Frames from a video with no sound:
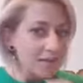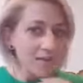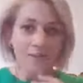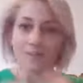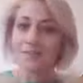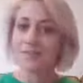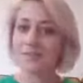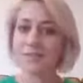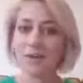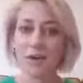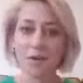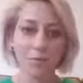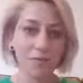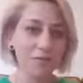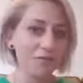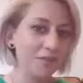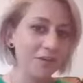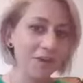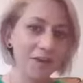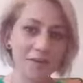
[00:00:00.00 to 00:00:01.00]
start my
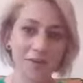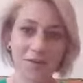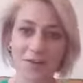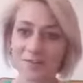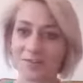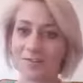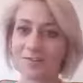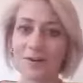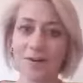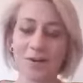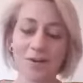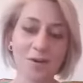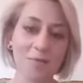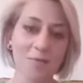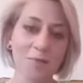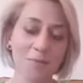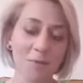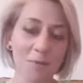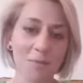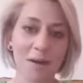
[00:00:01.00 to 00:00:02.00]
flow and start
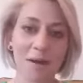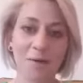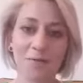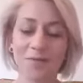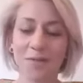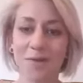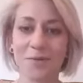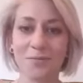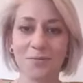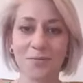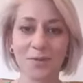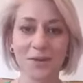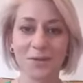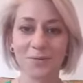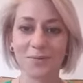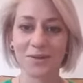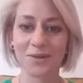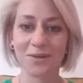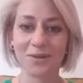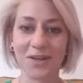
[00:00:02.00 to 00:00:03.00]
opening my mouth, and we
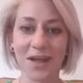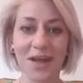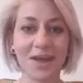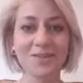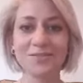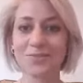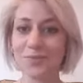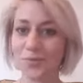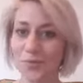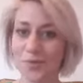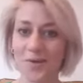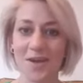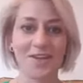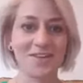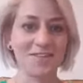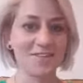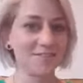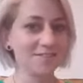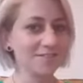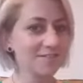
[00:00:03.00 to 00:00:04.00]
will, as
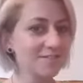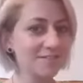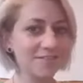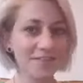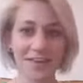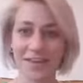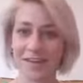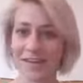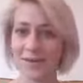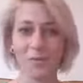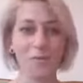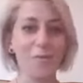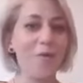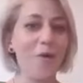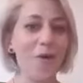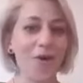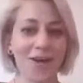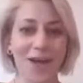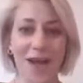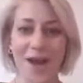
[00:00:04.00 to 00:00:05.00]
always, see
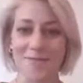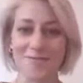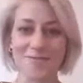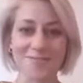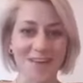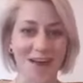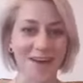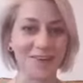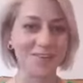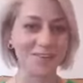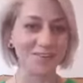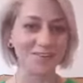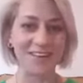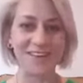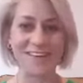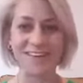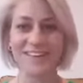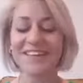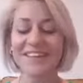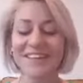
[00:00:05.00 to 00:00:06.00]
what comes out of
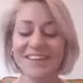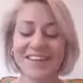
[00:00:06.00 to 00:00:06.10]
it.